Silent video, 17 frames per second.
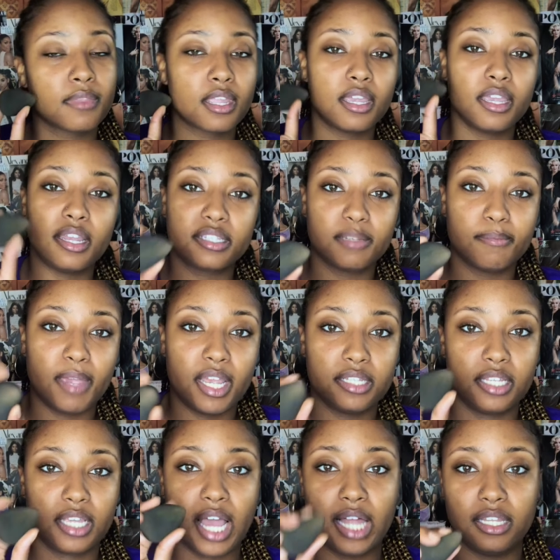It's
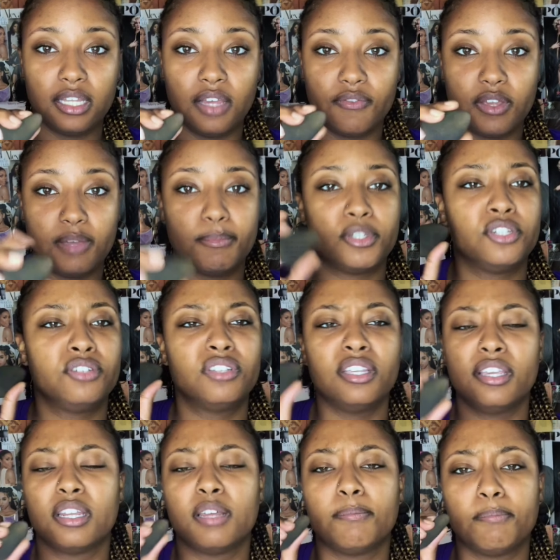amazing. I love it. But you can
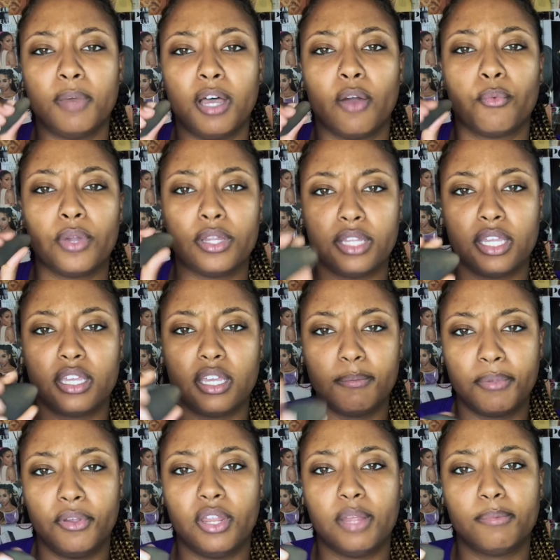get a really good
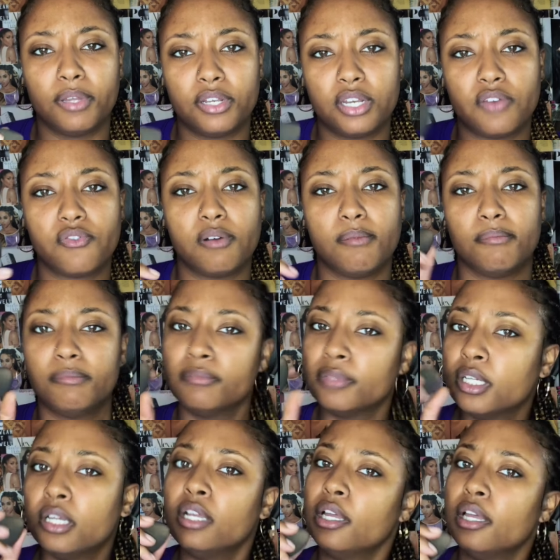beauty blender from
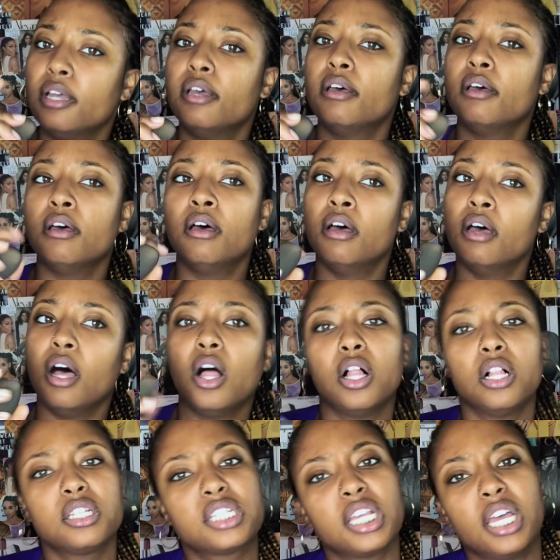
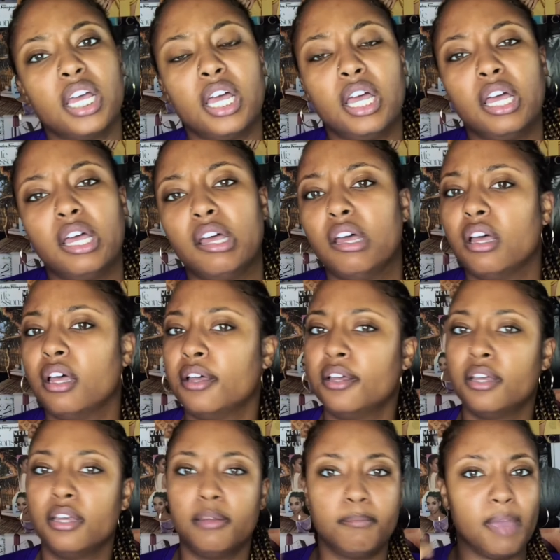Ulta,
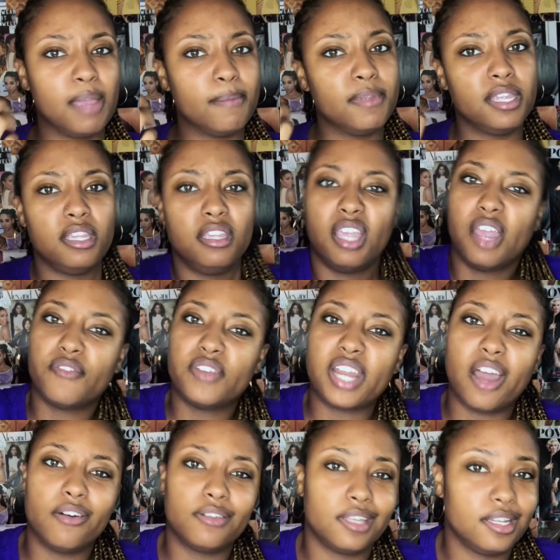maybe every
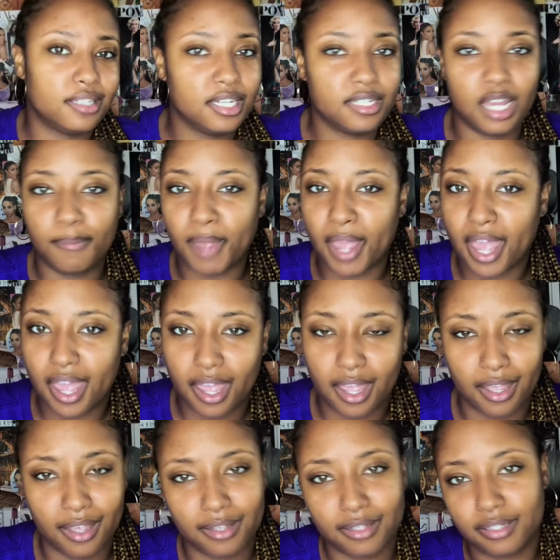now and then TJ
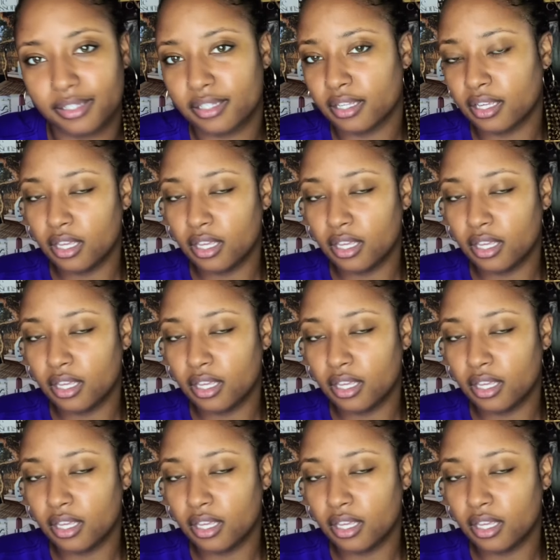Maxx.